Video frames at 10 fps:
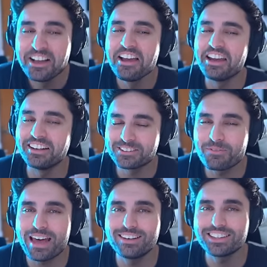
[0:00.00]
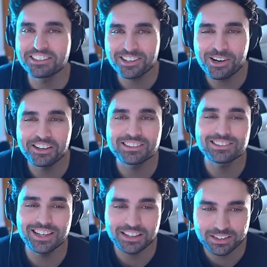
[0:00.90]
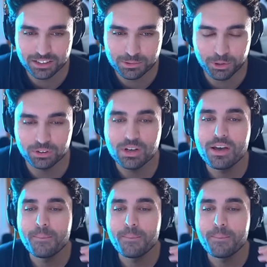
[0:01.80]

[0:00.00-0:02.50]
it is better than Concord and Dustborn.